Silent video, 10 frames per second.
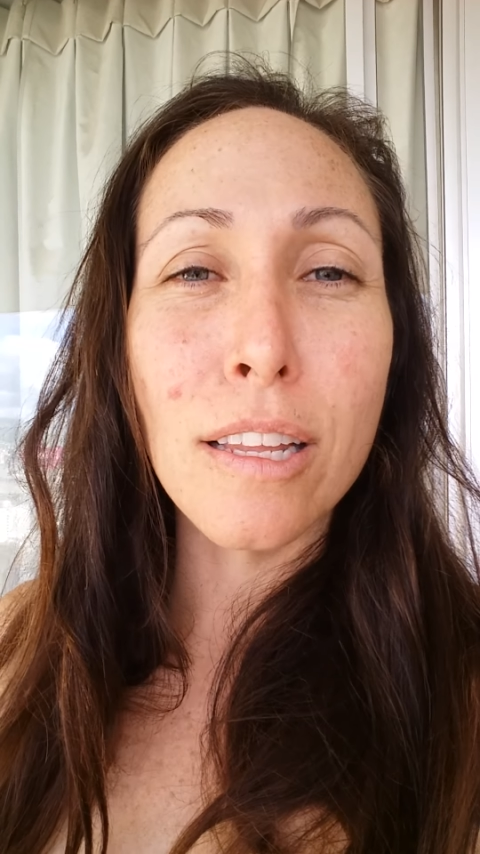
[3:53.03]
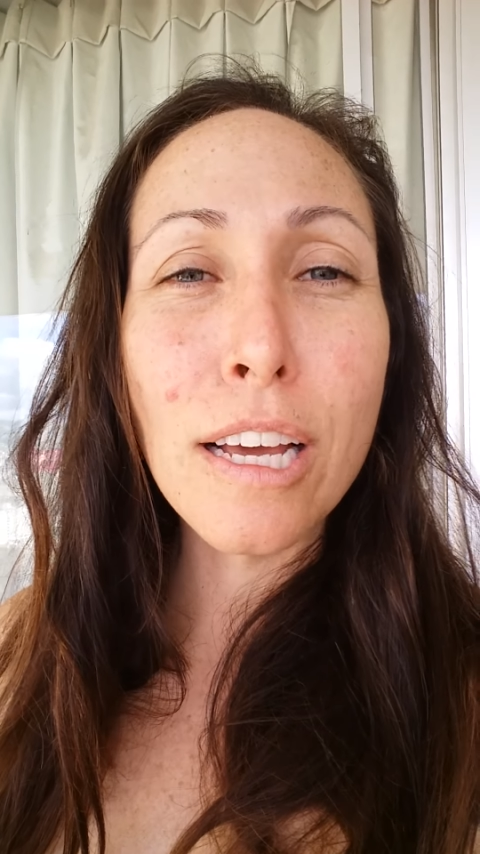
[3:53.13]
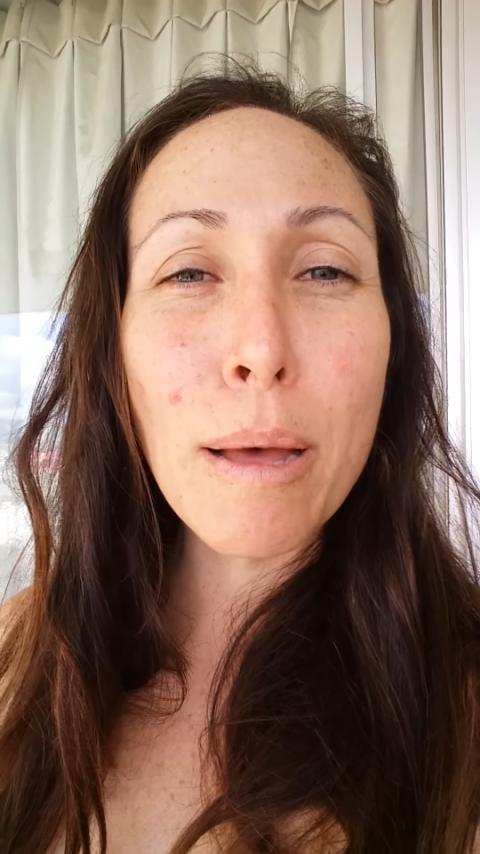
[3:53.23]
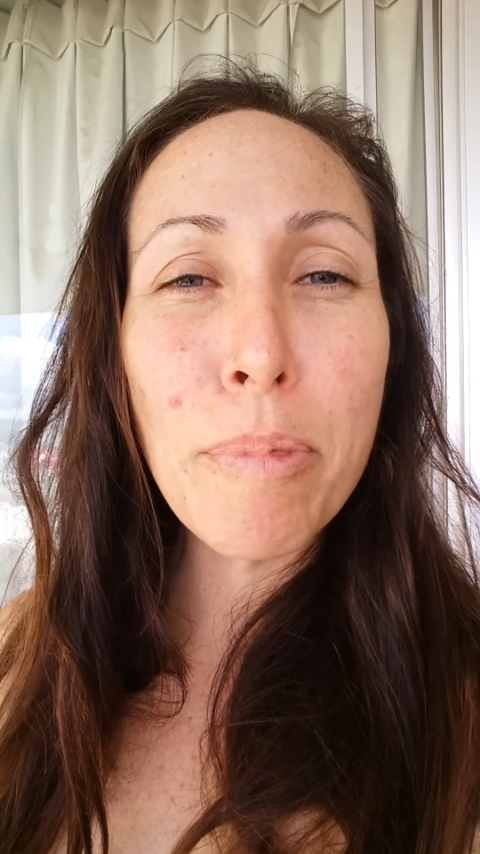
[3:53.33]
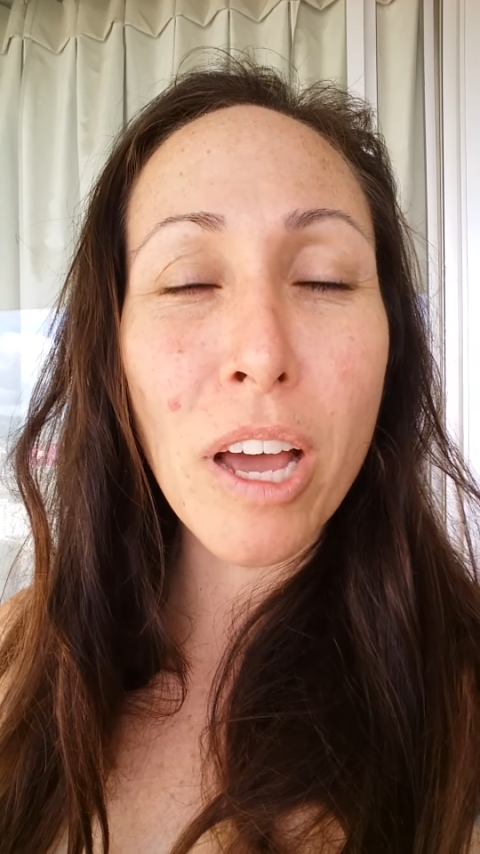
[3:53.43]

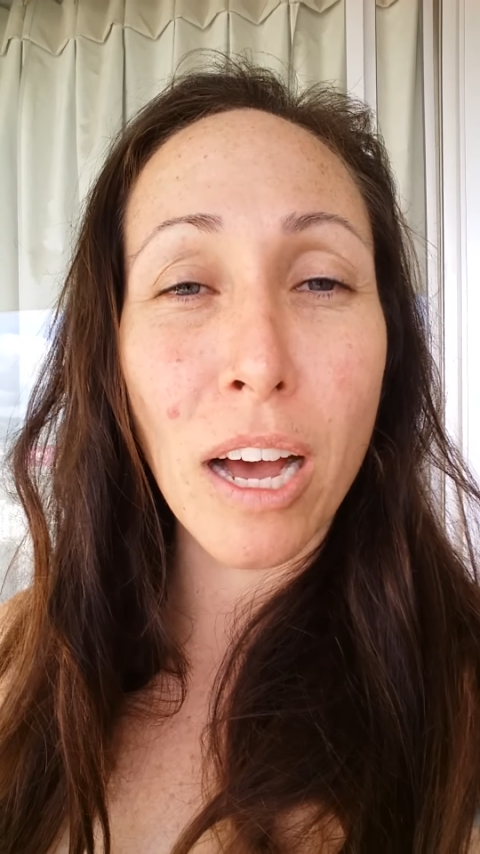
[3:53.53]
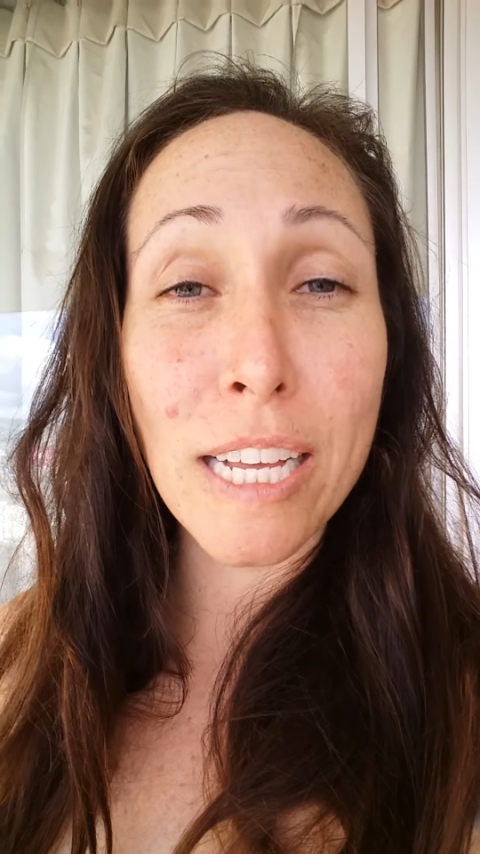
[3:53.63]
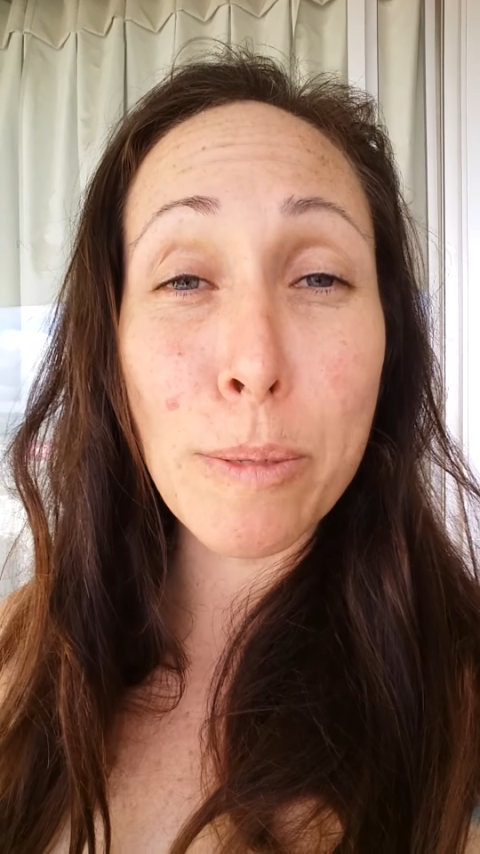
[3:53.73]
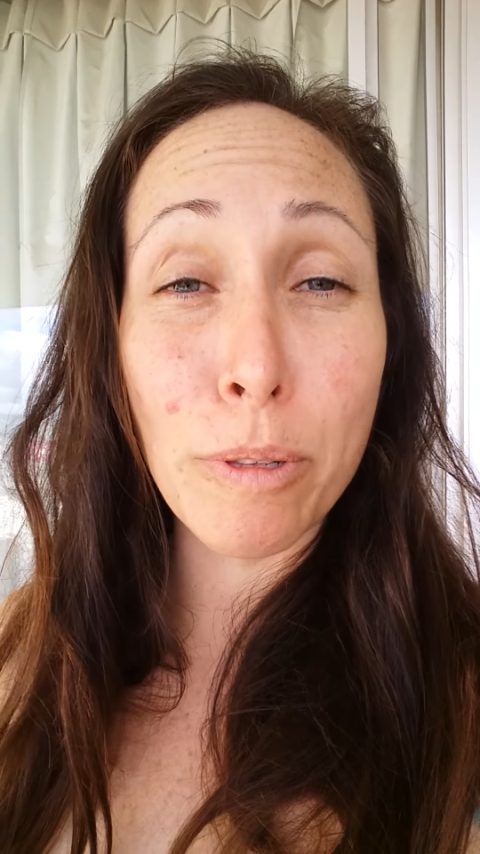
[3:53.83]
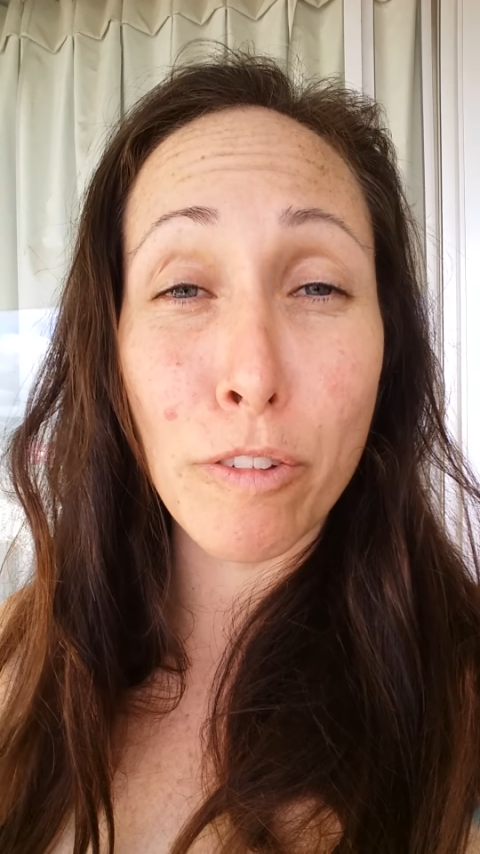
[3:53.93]
Look up the
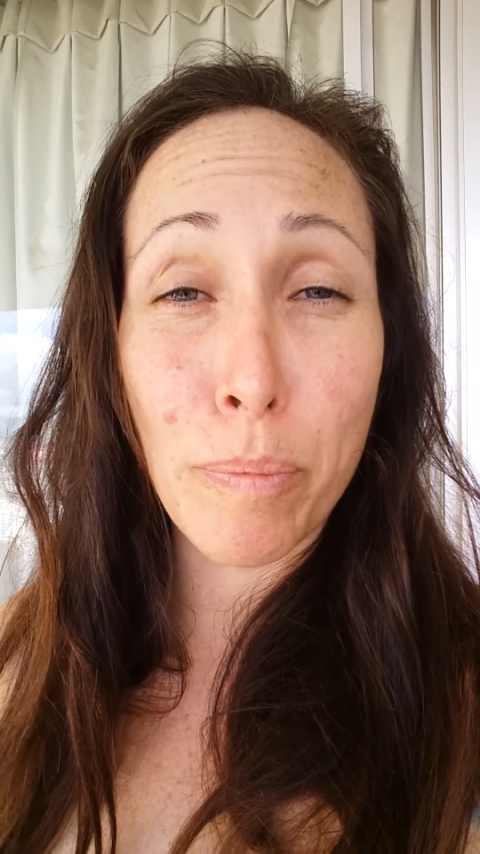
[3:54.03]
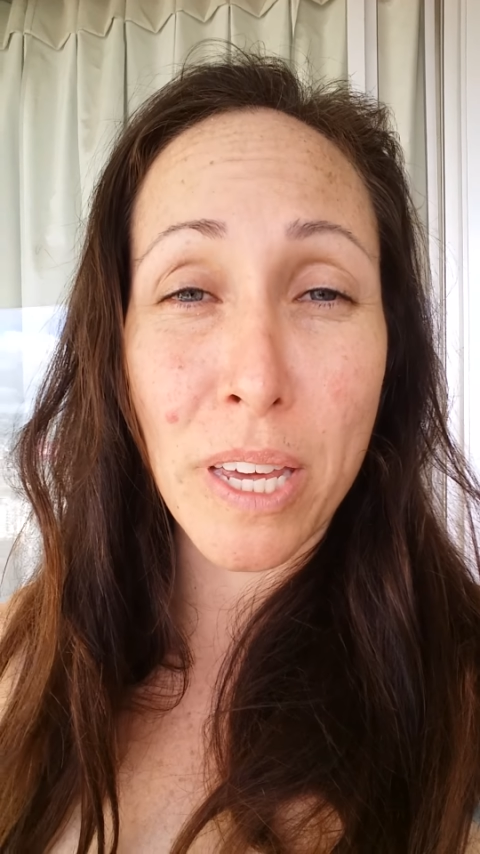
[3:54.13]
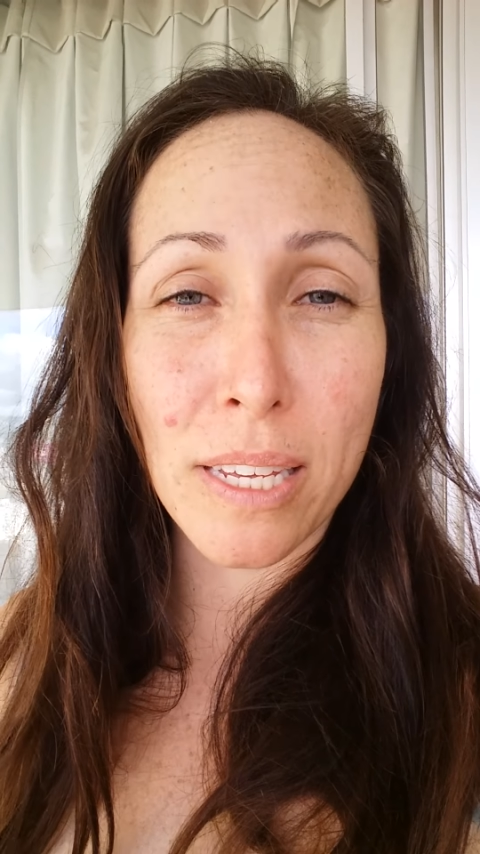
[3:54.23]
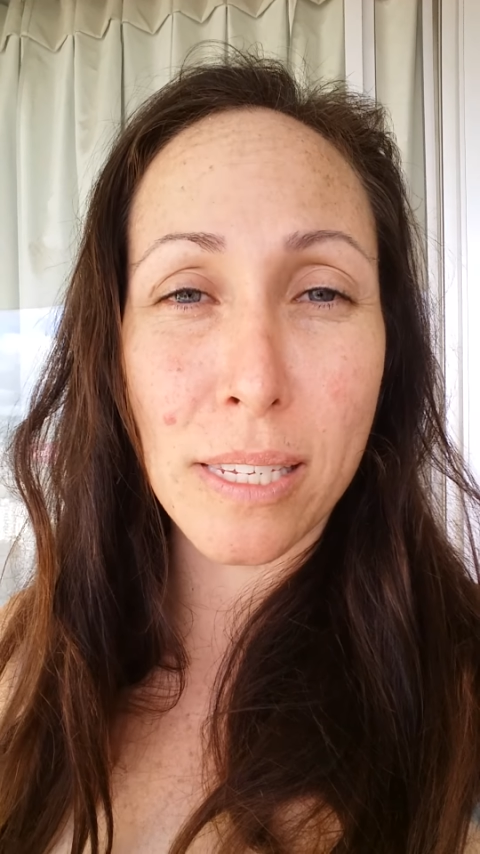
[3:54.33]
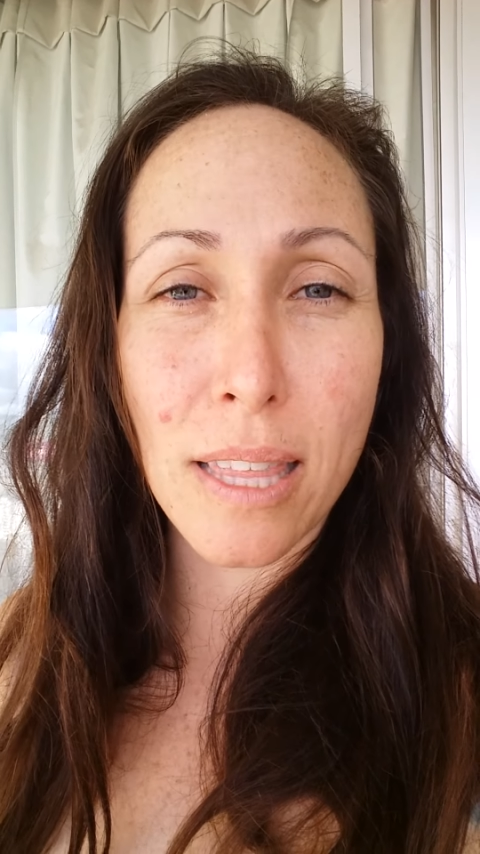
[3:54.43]
Gospel of
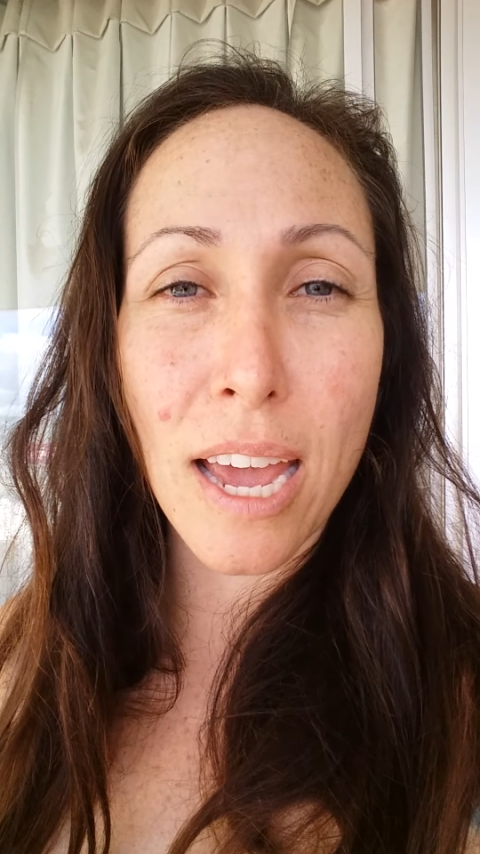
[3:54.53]
Peace.